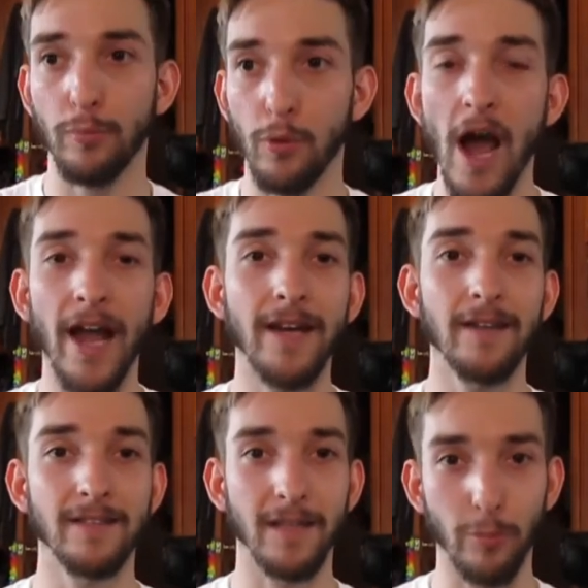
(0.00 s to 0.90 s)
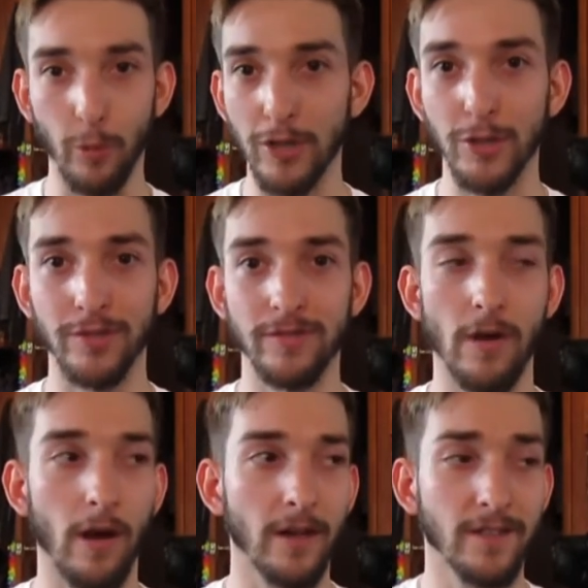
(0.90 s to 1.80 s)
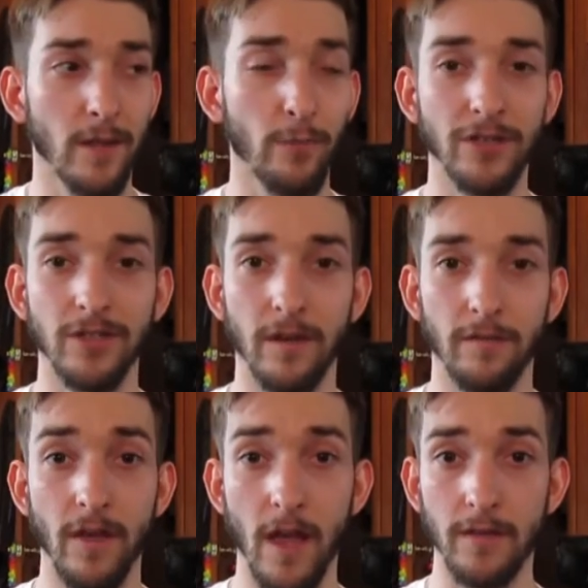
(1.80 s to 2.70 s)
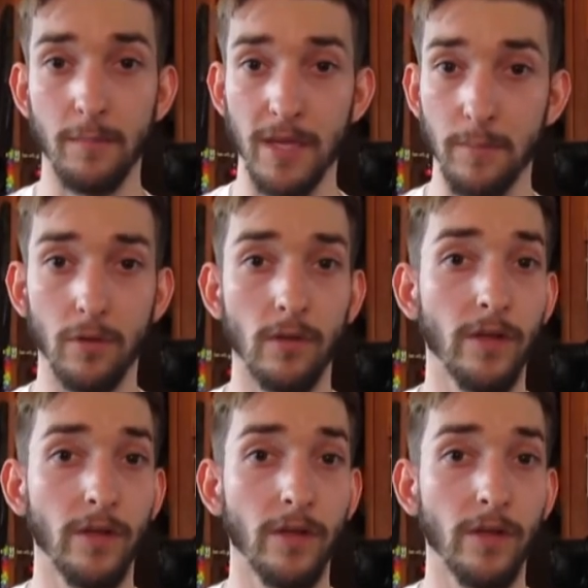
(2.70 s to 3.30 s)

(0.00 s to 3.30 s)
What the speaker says: Pride celebrations are a celebration of the people,